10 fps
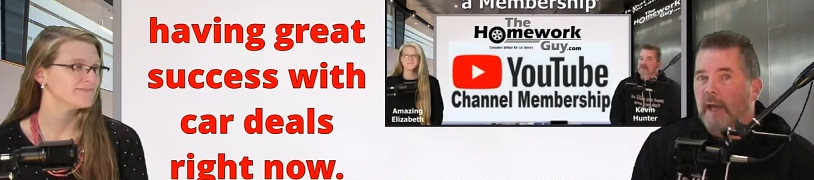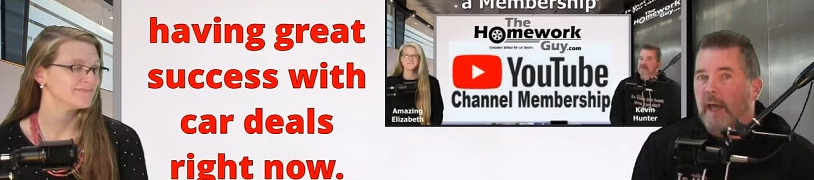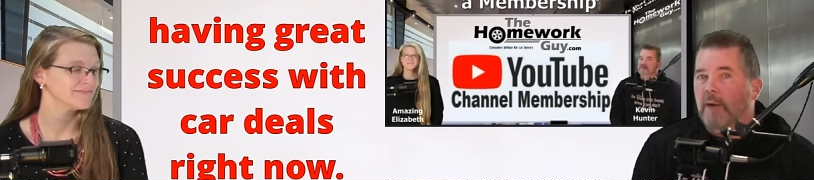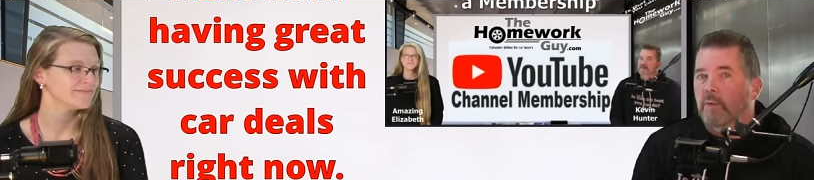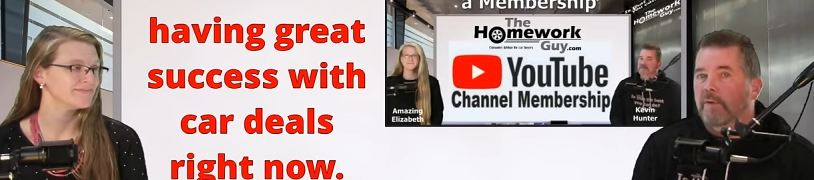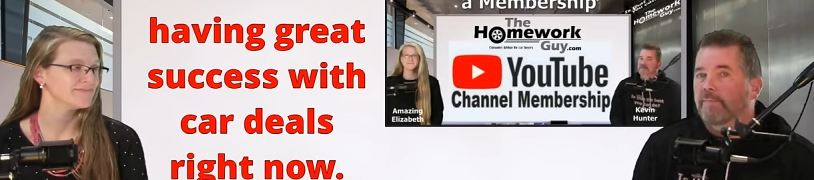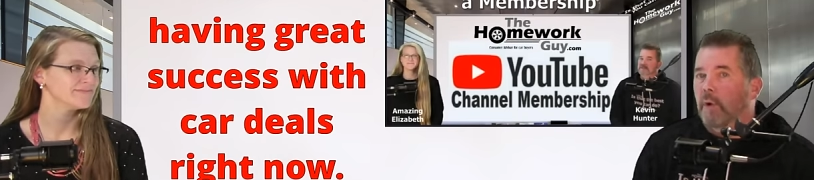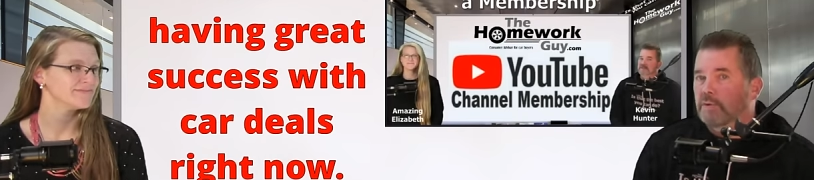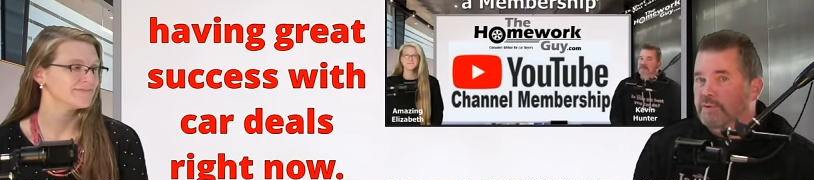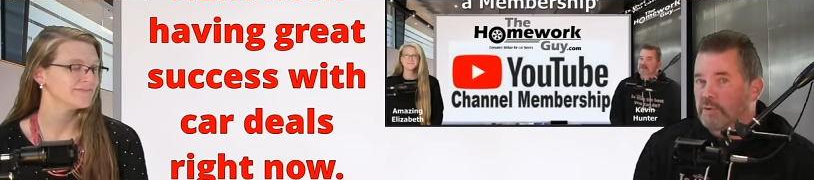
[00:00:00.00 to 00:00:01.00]
Speaker 1: And with
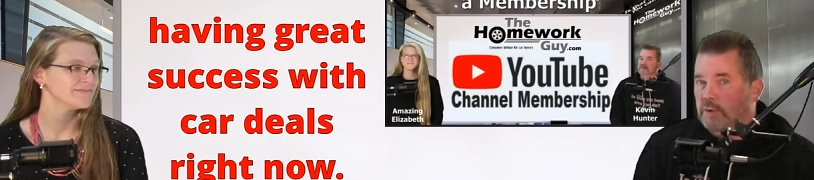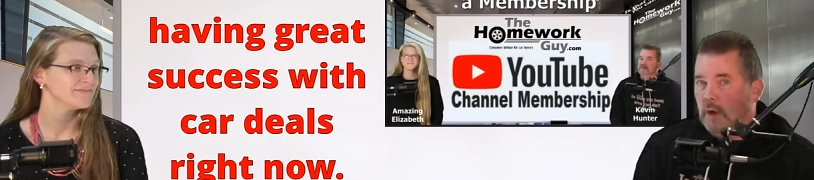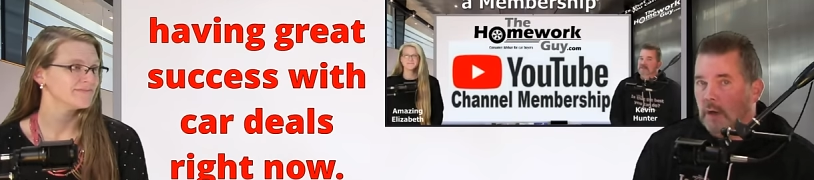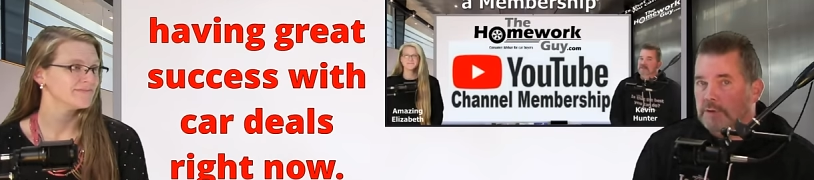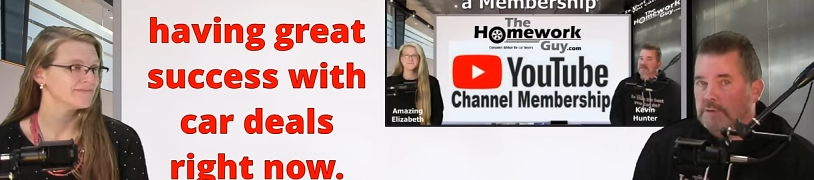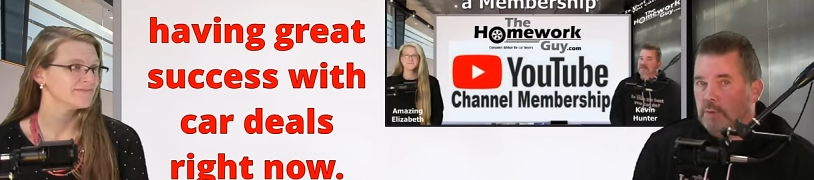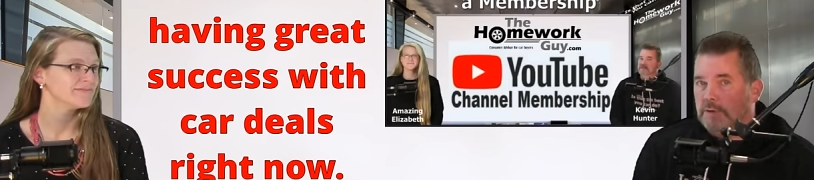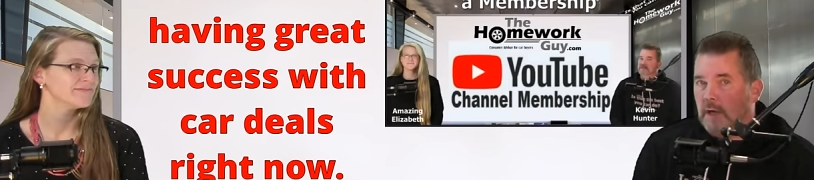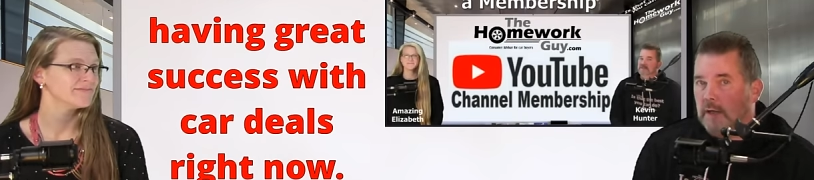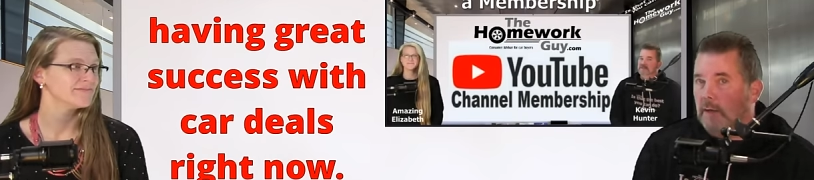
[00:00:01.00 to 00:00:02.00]
most new cars, we're
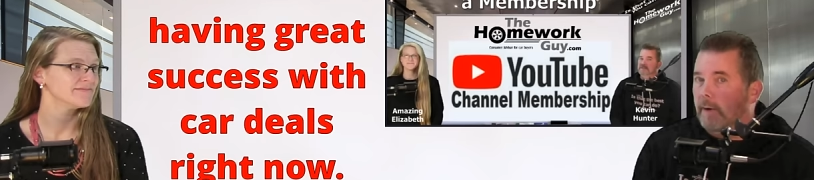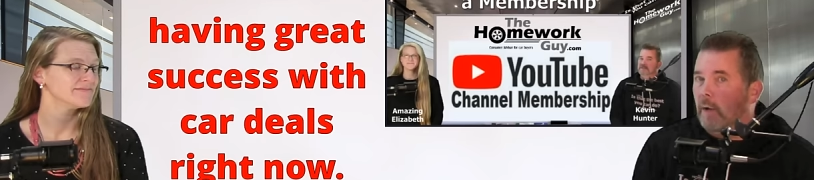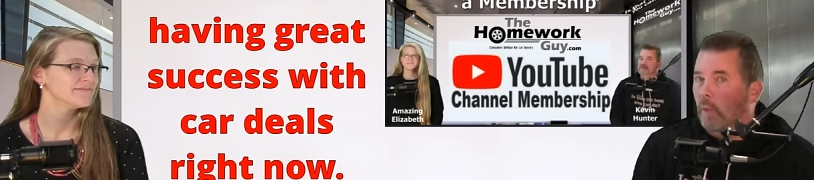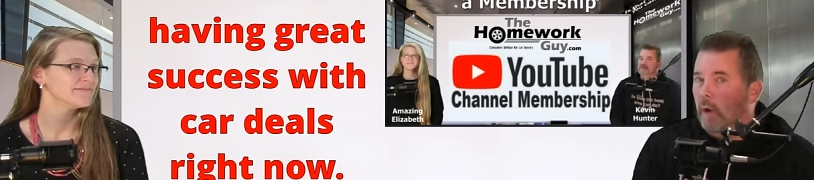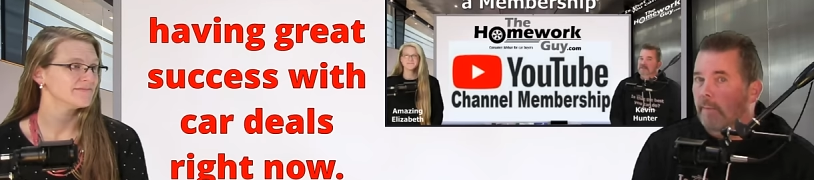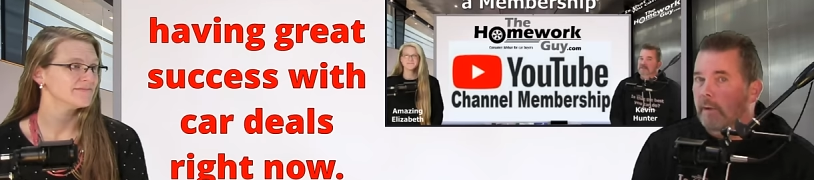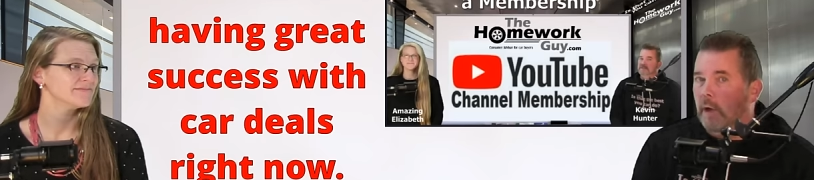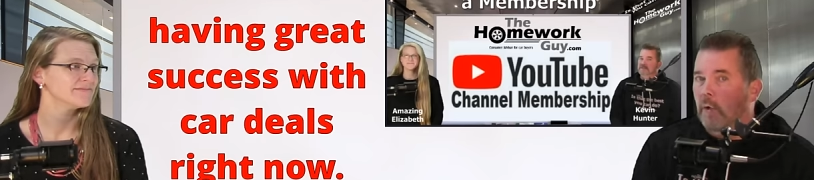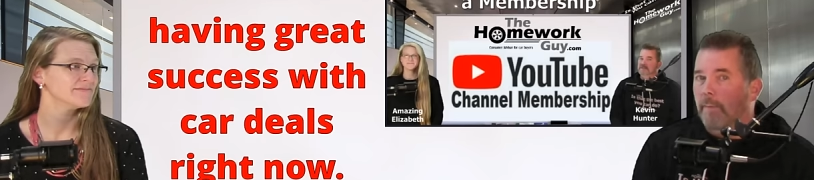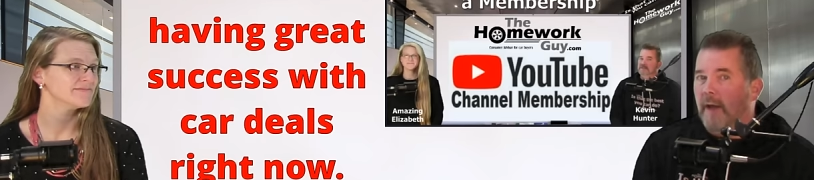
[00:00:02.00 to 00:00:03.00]
talking about well
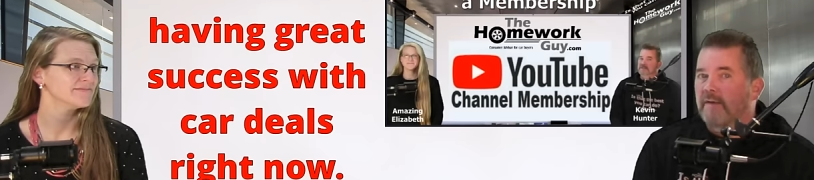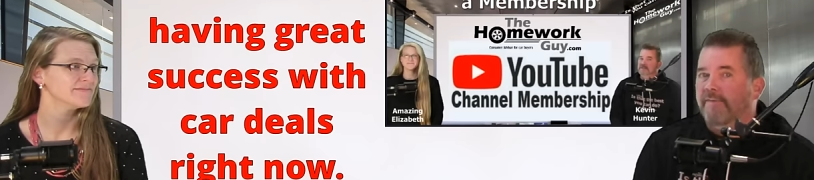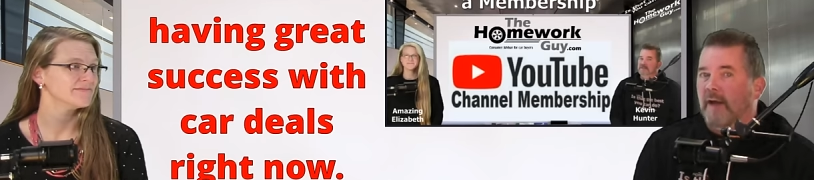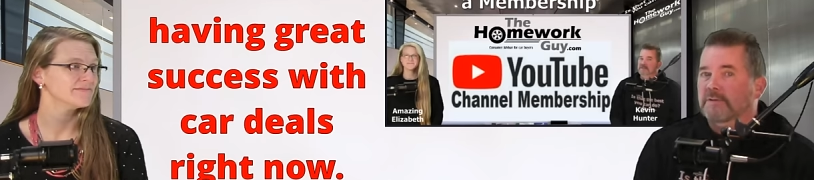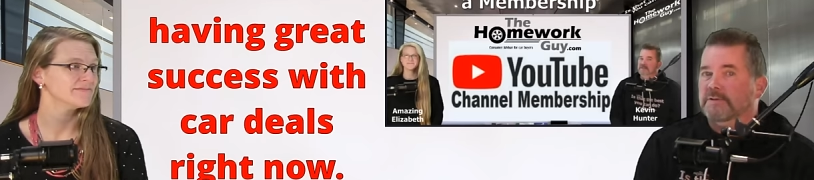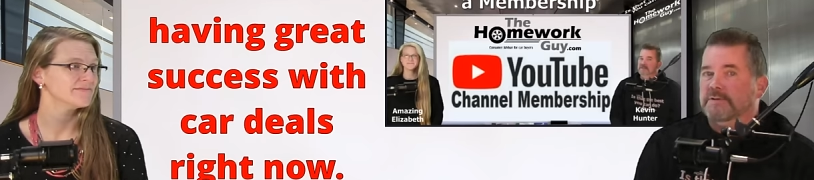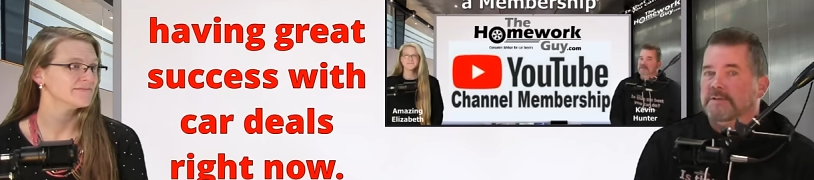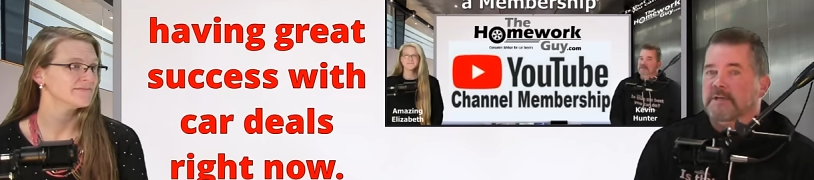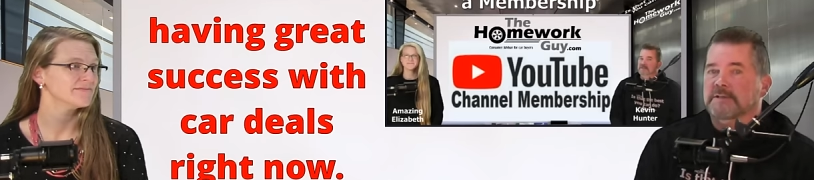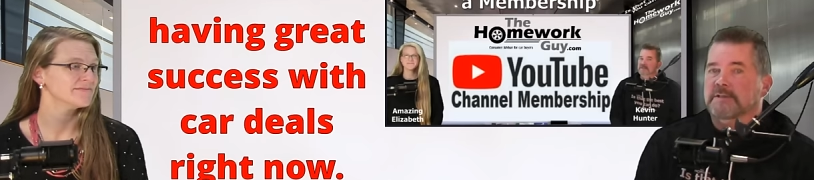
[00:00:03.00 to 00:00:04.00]
below manufacturer
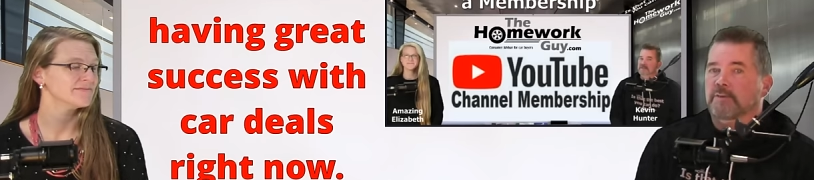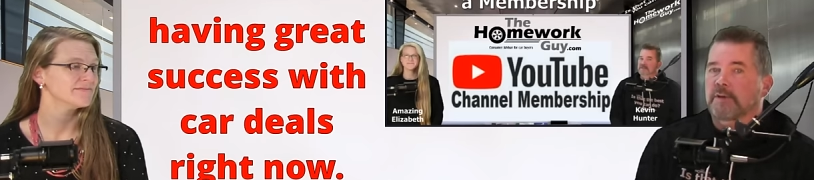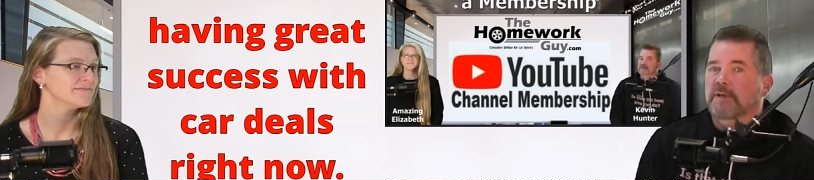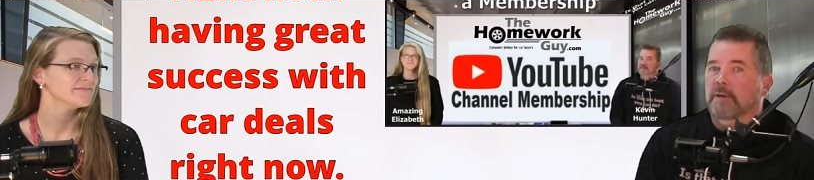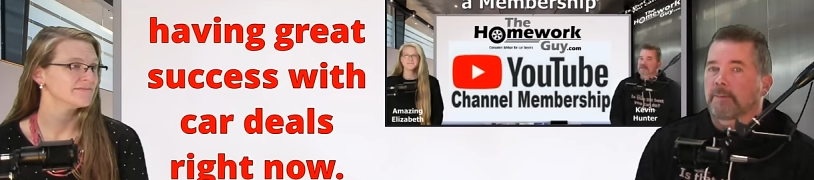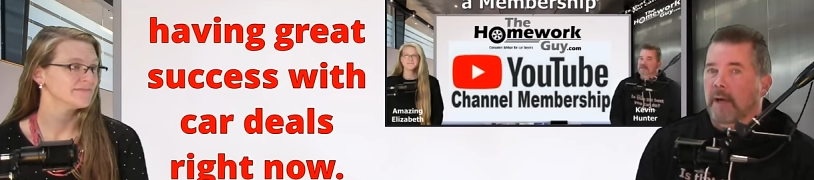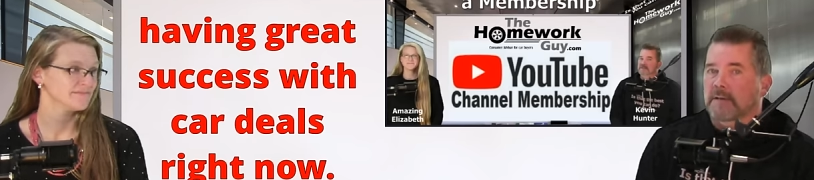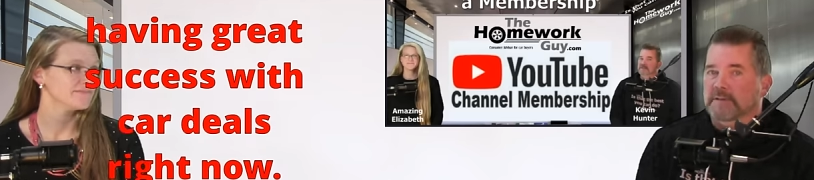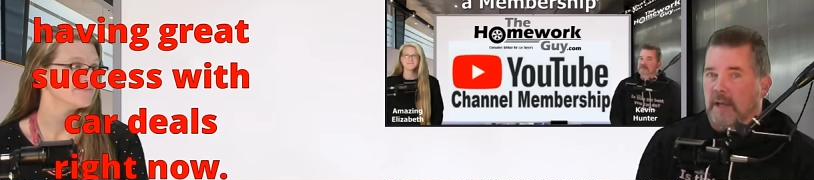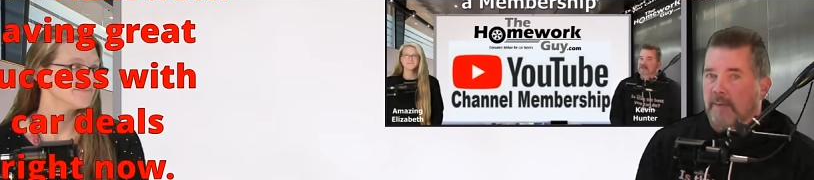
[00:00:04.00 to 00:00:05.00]
suggested retail
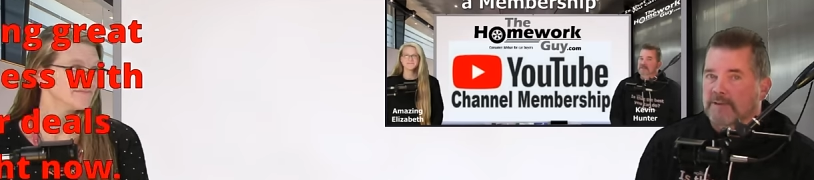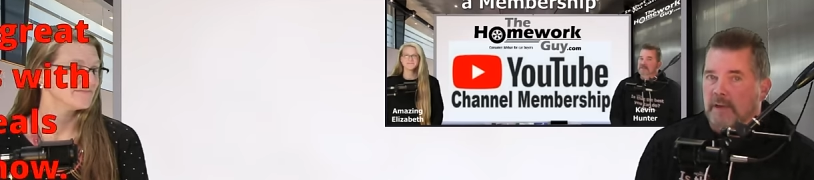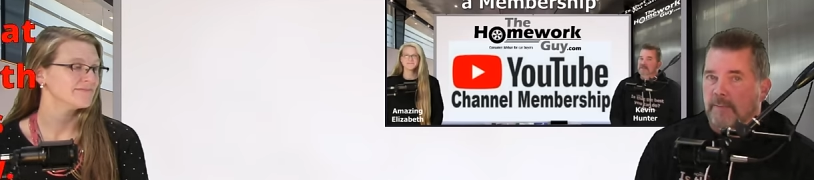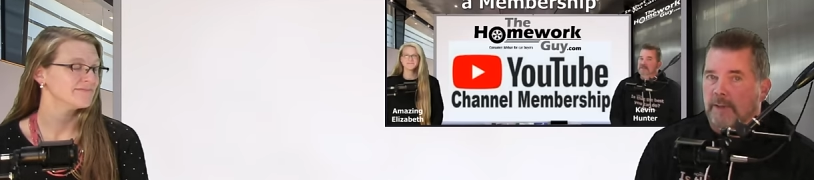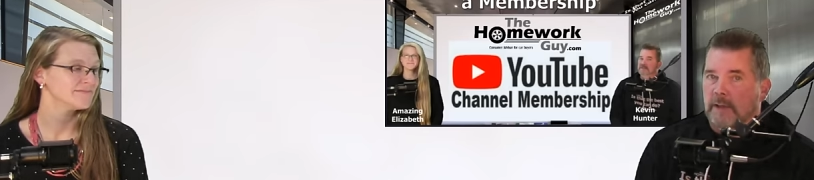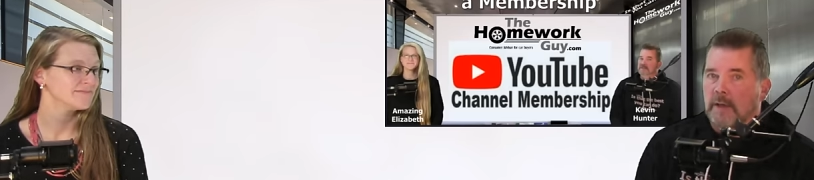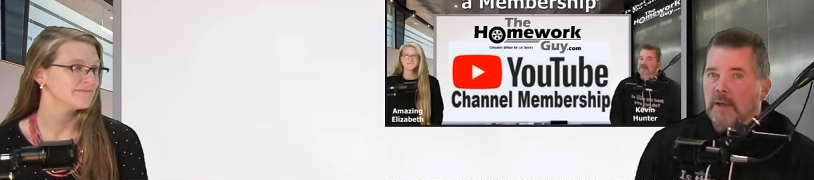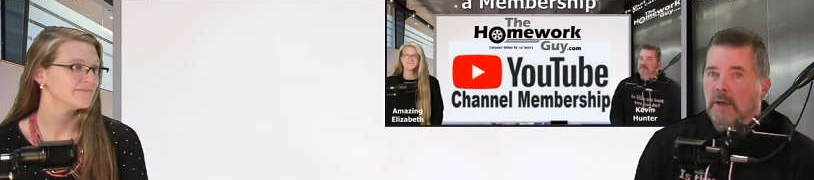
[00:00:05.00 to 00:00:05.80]
price, MSRP.